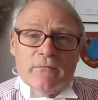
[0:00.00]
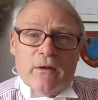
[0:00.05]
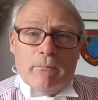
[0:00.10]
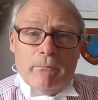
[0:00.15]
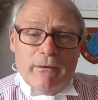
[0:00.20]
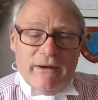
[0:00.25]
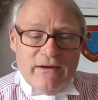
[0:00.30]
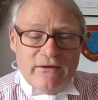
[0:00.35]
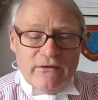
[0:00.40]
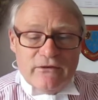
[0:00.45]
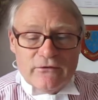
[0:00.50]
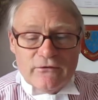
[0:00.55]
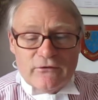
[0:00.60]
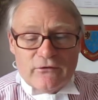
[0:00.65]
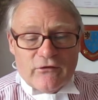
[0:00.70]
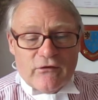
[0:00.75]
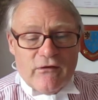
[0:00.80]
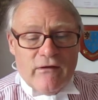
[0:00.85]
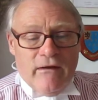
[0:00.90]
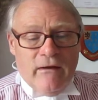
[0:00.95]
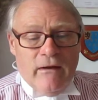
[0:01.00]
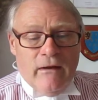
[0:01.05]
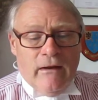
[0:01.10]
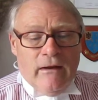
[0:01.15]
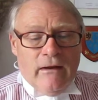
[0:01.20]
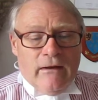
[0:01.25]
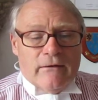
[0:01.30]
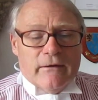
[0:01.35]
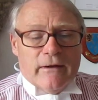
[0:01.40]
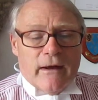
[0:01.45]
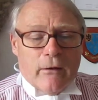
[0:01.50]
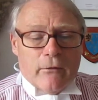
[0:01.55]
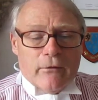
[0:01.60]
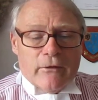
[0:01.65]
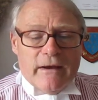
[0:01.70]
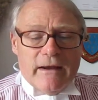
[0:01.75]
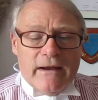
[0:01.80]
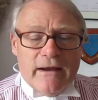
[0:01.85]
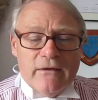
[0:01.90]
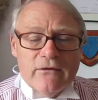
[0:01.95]
opinions. Now,
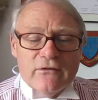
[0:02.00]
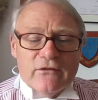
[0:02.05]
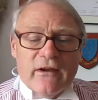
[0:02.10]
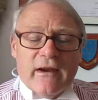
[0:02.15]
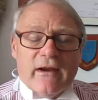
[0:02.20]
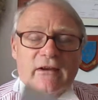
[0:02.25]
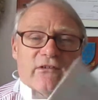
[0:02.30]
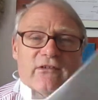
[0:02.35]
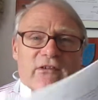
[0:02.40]
the index